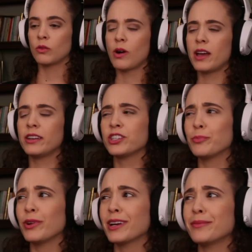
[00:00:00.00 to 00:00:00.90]
Why did she
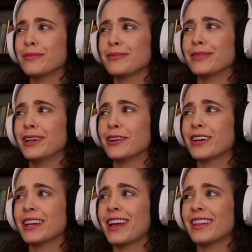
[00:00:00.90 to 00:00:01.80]
bring him
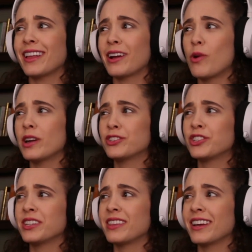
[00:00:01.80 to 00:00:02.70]
here again? Like, what did
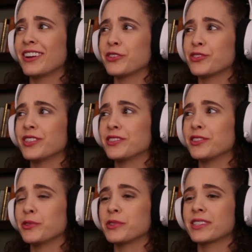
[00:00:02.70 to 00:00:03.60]
she think her
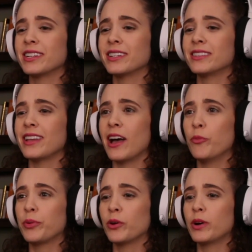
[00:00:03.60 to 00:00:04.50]
sister was going to
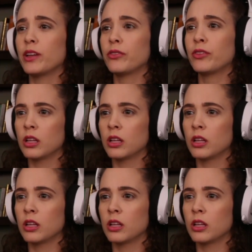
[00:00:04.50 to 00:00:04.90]
help her with?